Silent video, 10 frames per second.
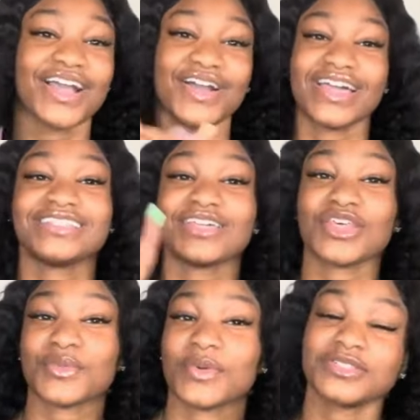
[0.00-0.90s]
Go ahead and turn
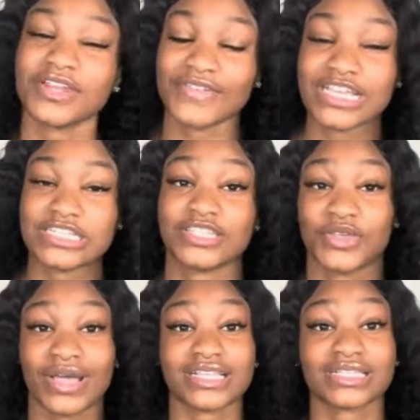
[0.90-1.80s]
on the post notifications so
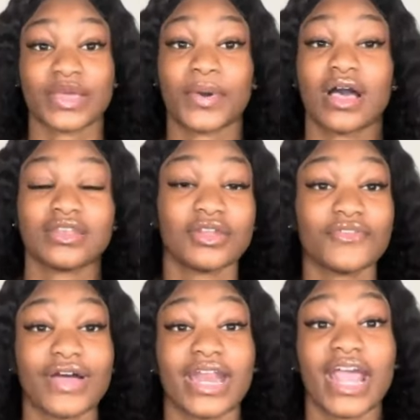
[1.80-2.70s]
you guys can get
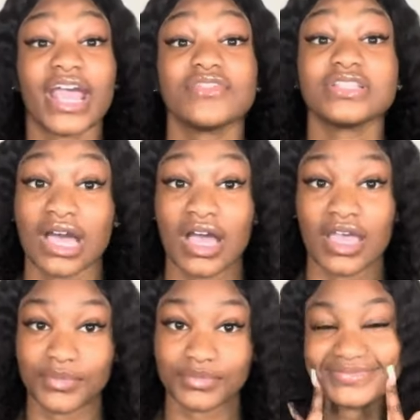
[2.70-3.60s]
notified every
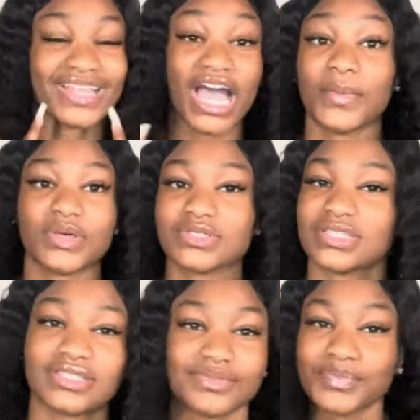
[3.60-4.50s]
time I
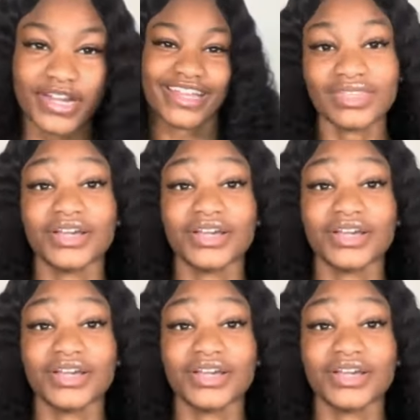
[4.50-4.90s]
post, period.